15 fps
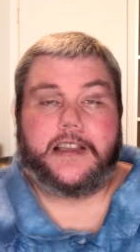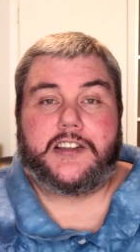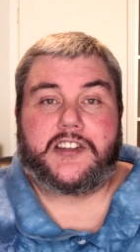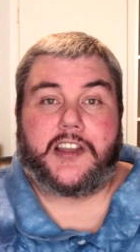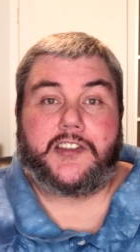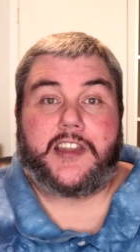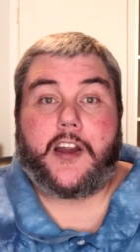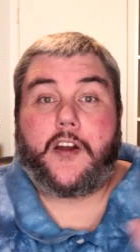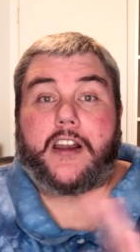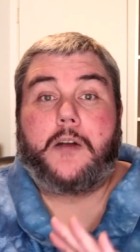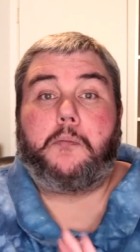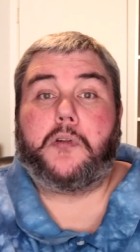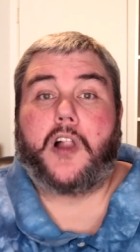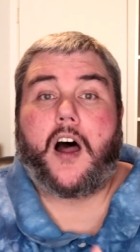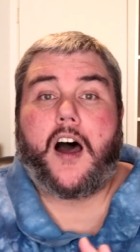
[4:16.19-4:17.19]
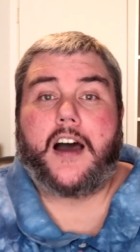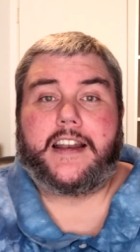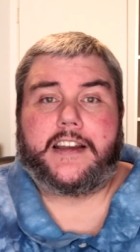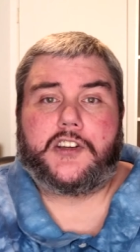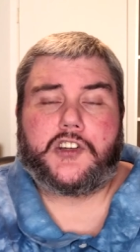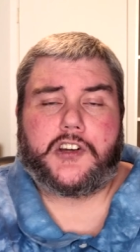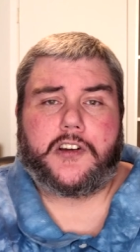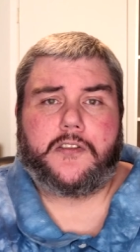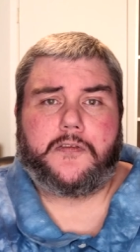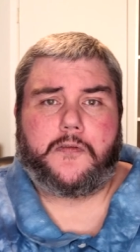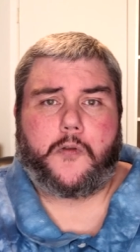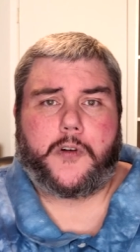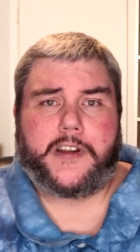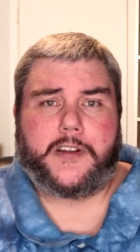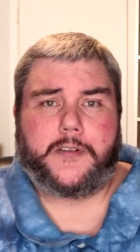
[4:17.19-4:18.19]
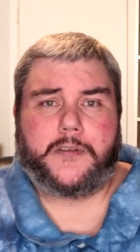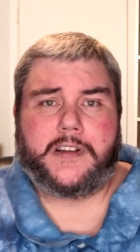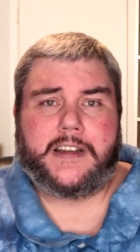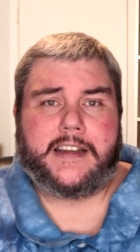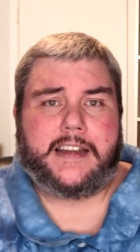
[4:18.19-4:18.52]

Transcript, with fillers: sit there and applaud and cheer for you.